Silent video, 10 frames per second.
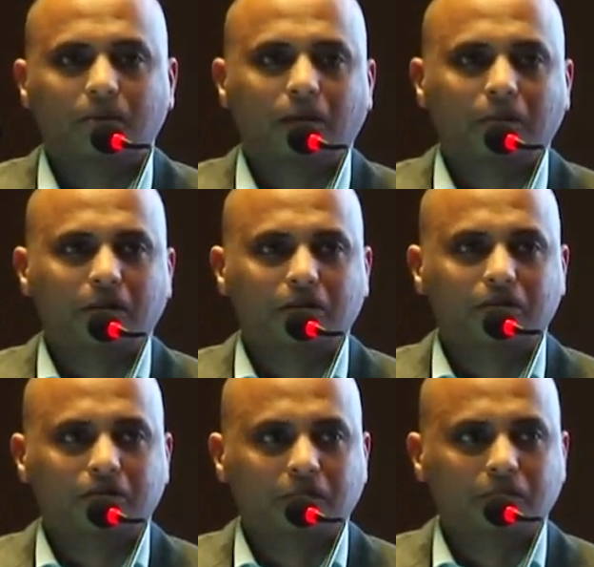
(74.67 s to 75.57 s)
pipeline
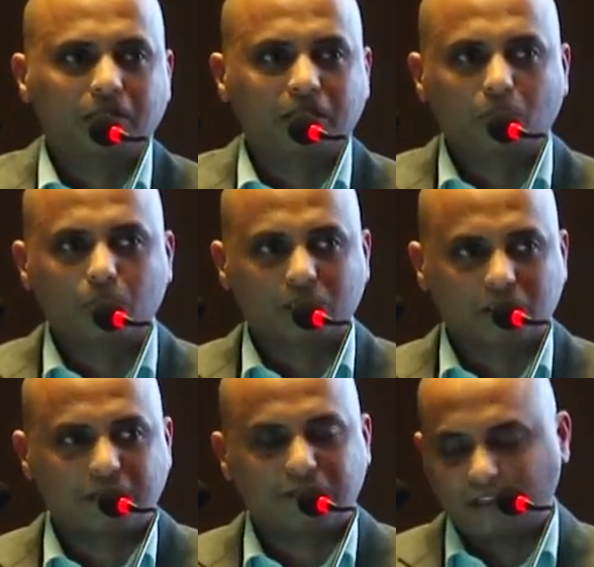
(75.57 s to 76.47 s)
of completing
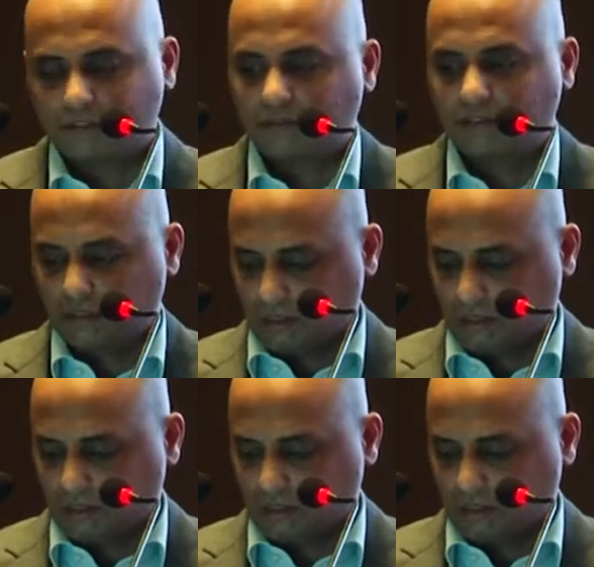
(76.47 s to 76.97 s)
265